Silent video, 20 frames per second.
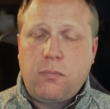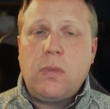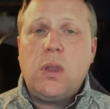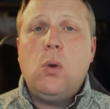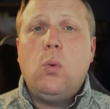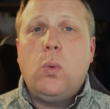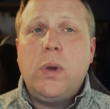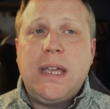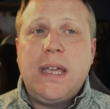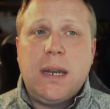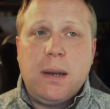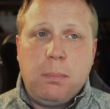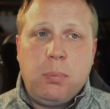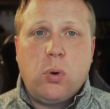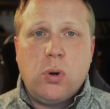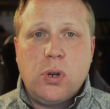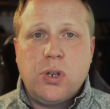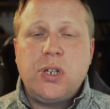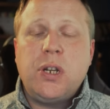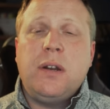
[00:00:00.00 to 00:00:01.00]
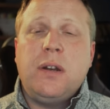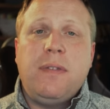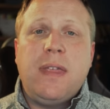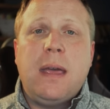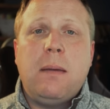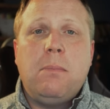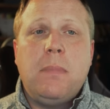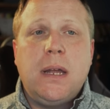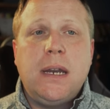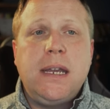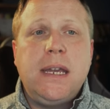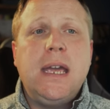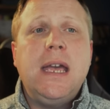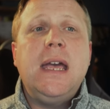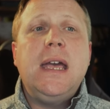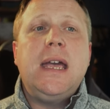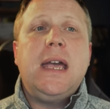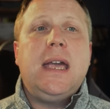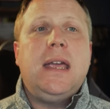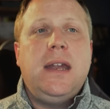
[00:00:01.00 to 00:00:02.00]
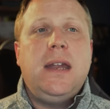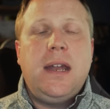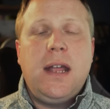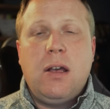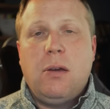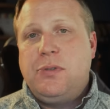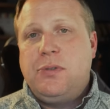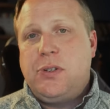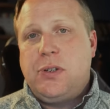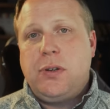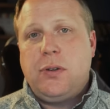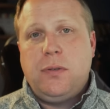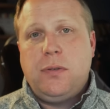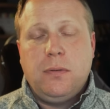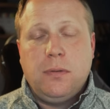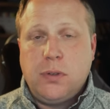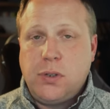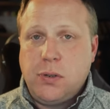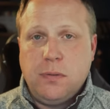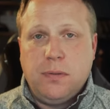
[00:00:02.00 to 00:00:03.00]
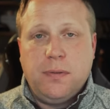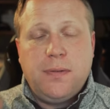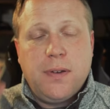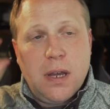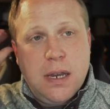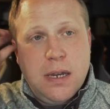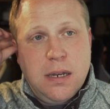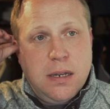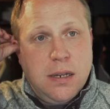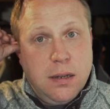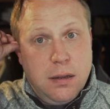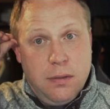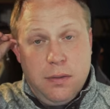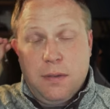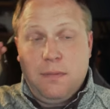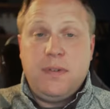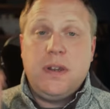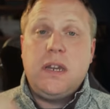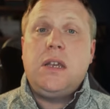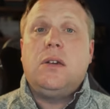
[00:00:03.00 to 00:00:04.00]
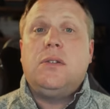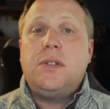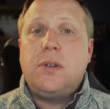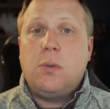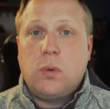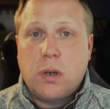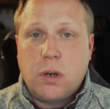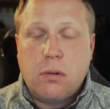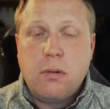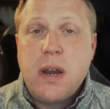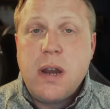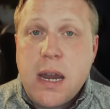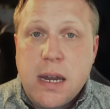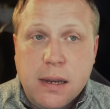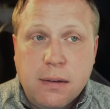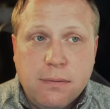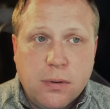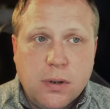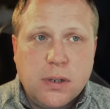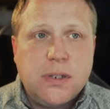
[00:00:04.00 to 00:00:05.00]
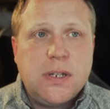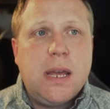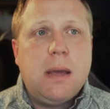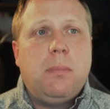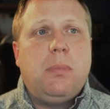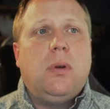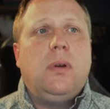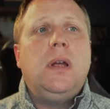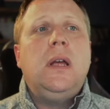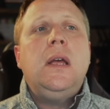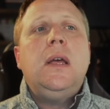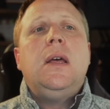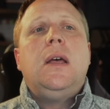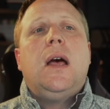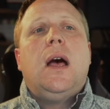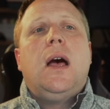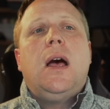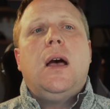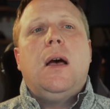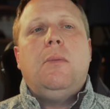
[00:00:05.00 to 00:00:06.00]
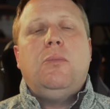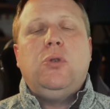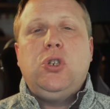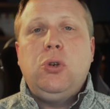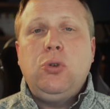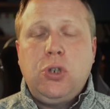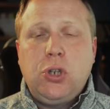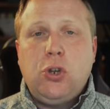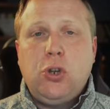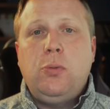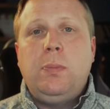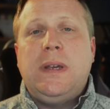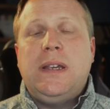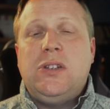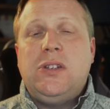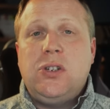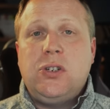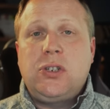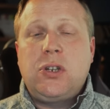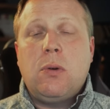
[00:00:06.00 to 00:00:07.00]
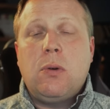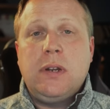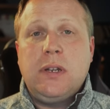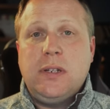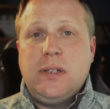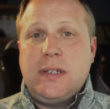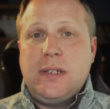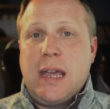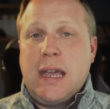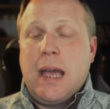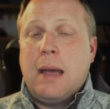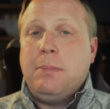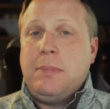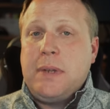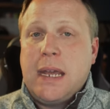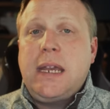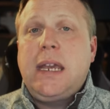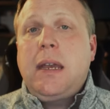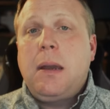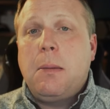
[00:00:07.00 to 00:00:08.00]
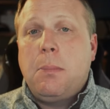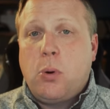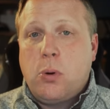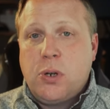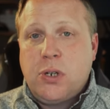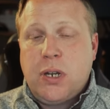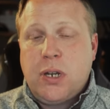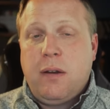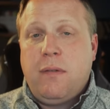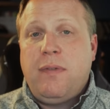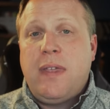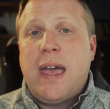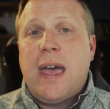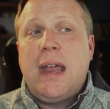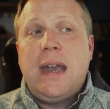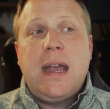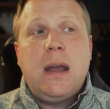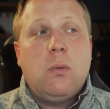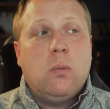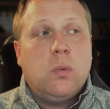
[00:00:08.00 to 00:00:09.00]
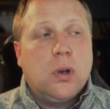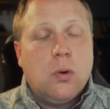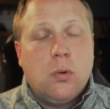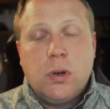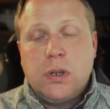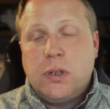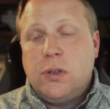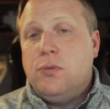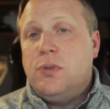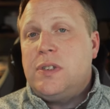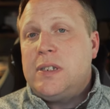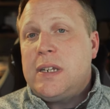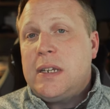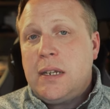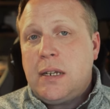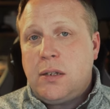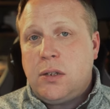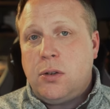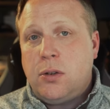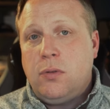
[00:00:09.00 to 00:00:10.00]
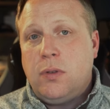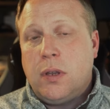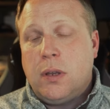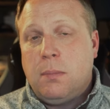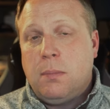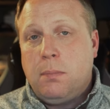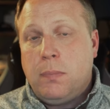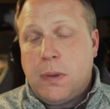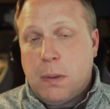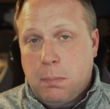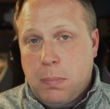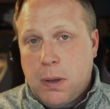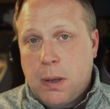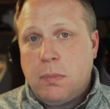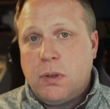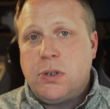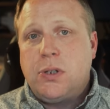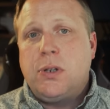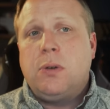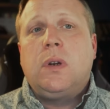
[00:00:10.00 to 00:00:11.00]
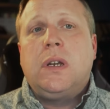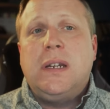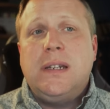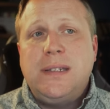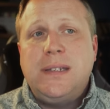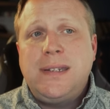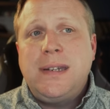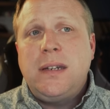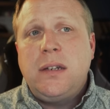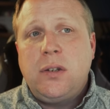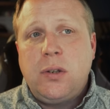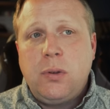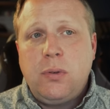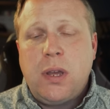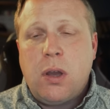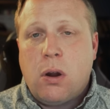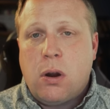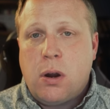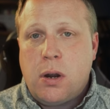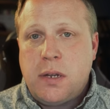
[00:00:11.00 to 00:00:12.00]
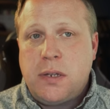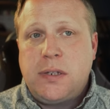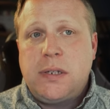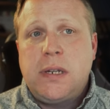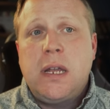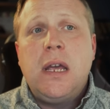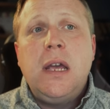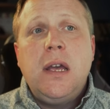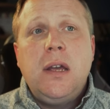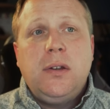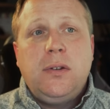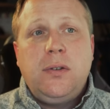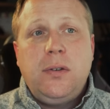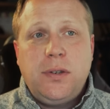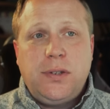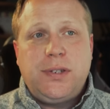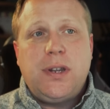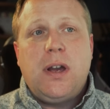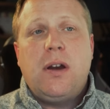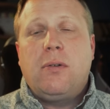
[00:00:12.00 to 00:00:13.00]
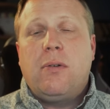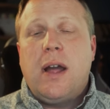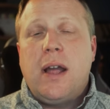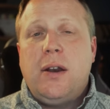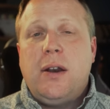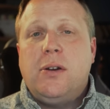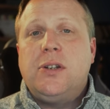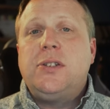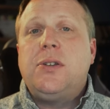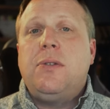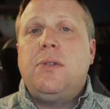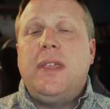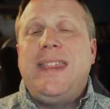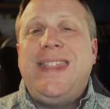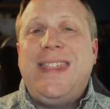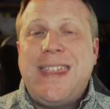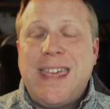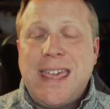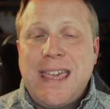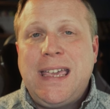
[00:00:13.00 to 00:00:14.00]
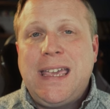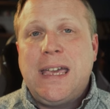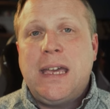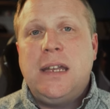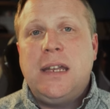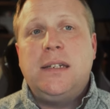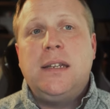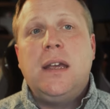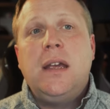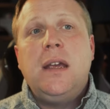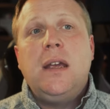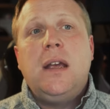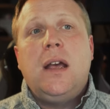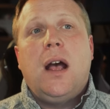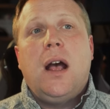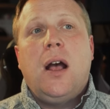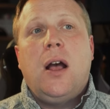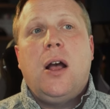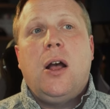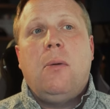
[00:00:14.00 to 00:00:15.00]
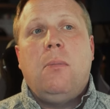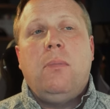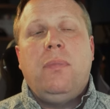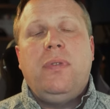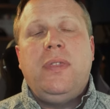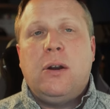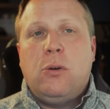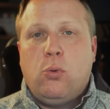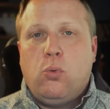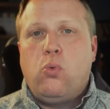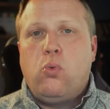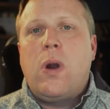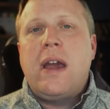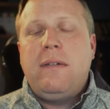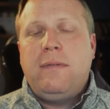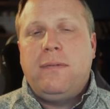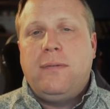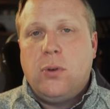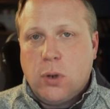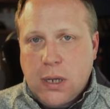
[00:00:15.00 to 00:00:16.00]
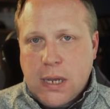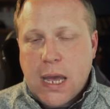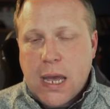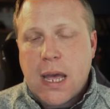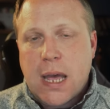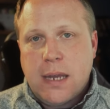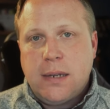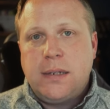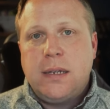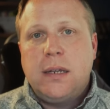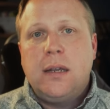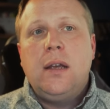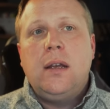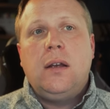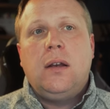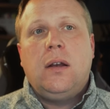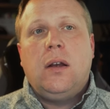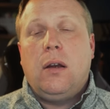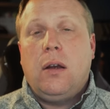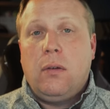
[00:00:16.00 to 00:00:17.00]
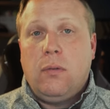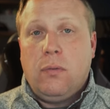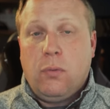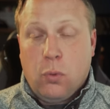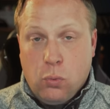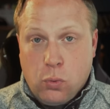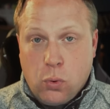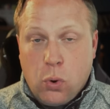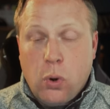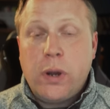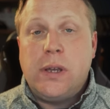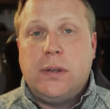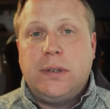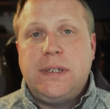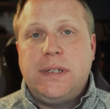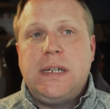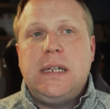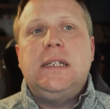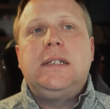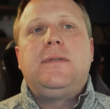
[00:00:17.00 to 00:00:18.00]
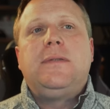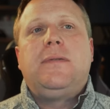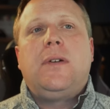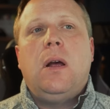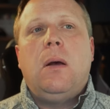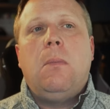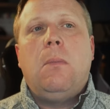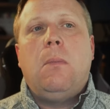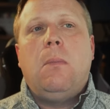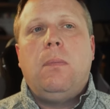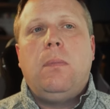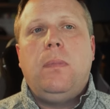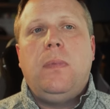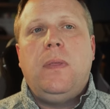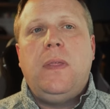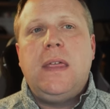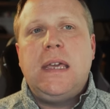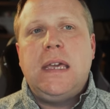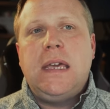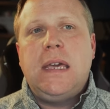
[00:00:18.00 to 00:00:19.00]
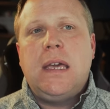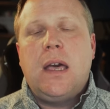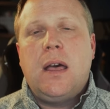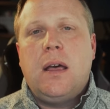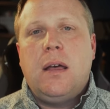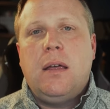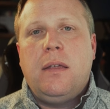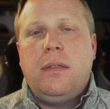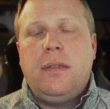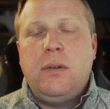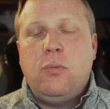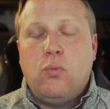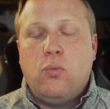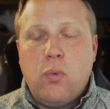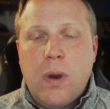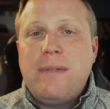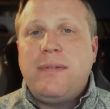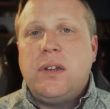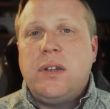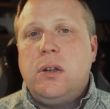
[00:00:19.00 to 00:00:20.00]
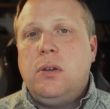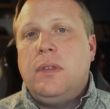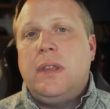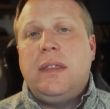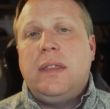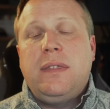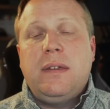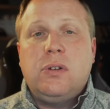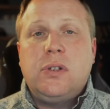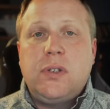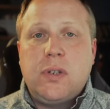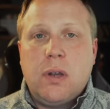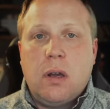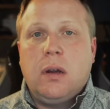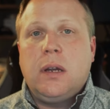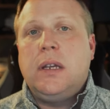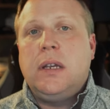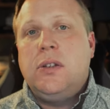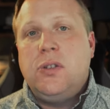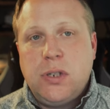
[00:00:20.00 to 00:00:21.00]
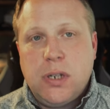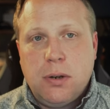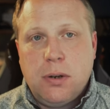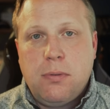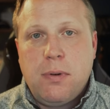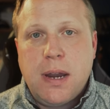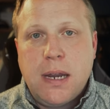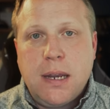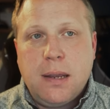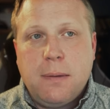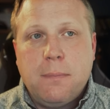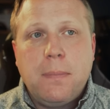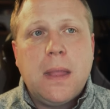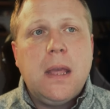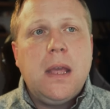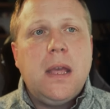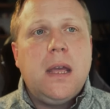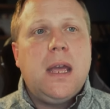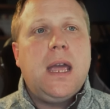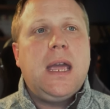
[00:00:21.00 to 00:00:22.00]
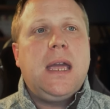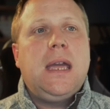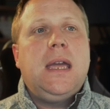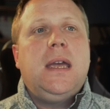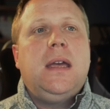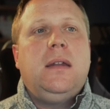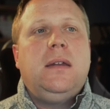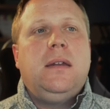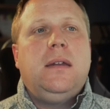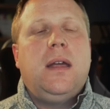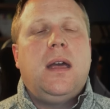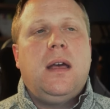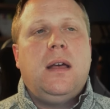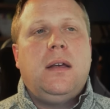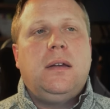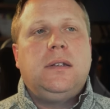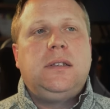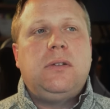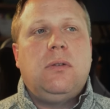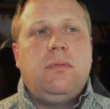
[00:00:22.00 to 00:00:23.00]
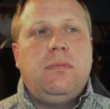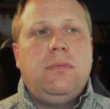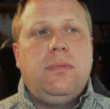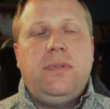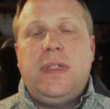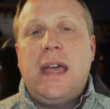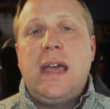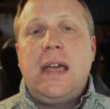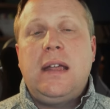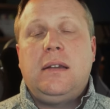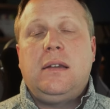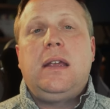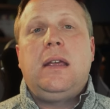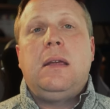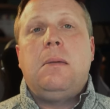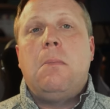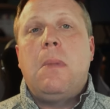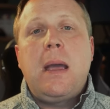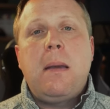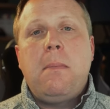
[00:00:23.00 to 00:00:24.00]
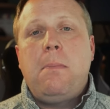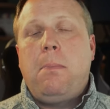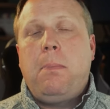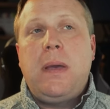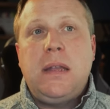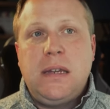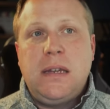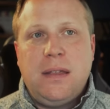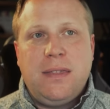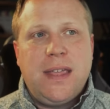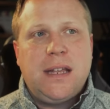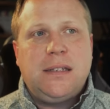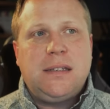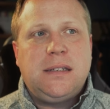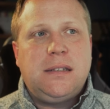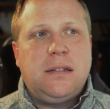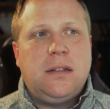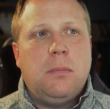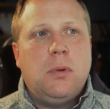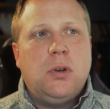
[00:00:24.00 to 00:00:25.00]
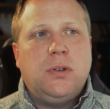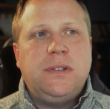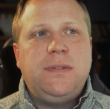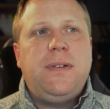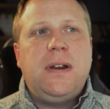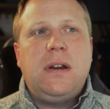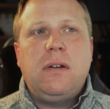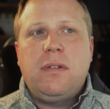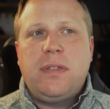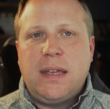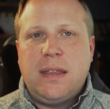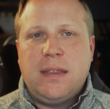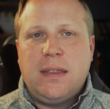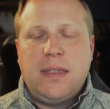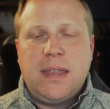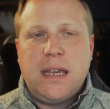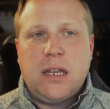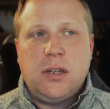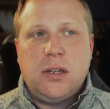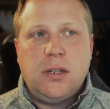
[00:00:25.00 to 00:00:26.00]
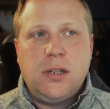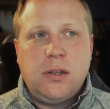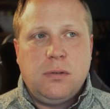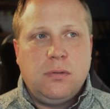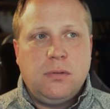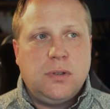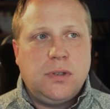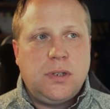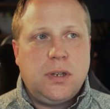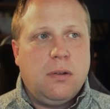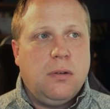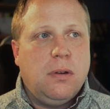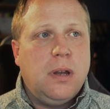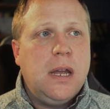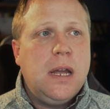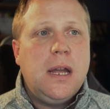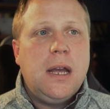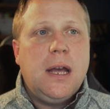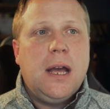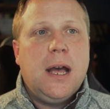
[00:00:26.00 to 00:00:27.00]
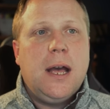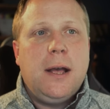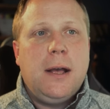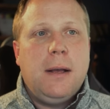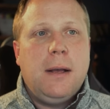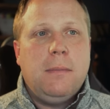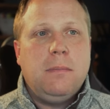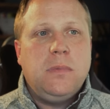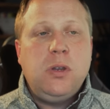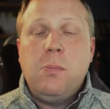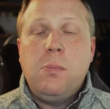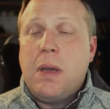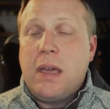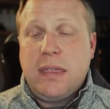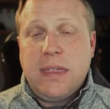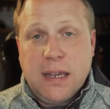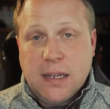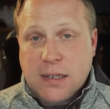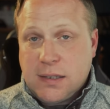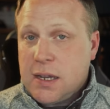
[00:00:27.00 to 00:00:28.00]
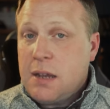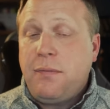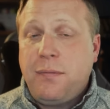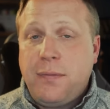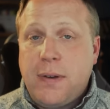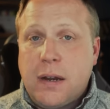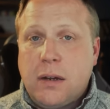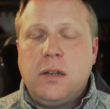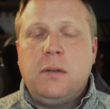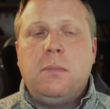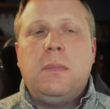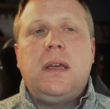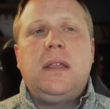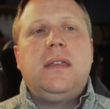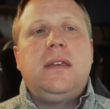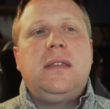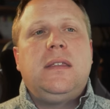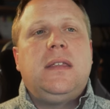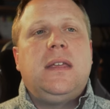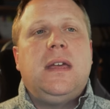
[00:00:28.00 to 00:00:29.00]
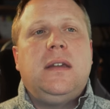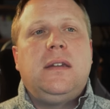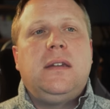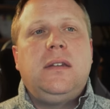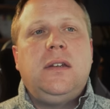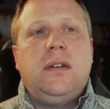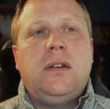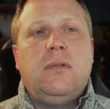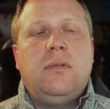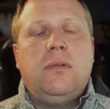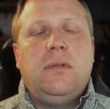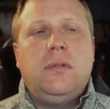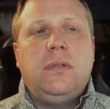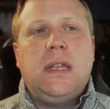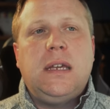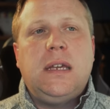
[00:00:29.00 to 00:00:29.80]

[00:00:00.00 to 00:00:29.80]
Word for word: we get a portion of that money and it helps to to fund the videos that we're creating for example um, youtube is just going to say i'm taking a portion of that and we're going to send it to the the publisher we're going to send it to the artist to the songwriter so that they get um, their rightful cut the royalties from the uh, the revenue that their song is generating and uh, so that in my opinion that's the most fair thing that they can do so um, you may think it's unfair. You may think that you know they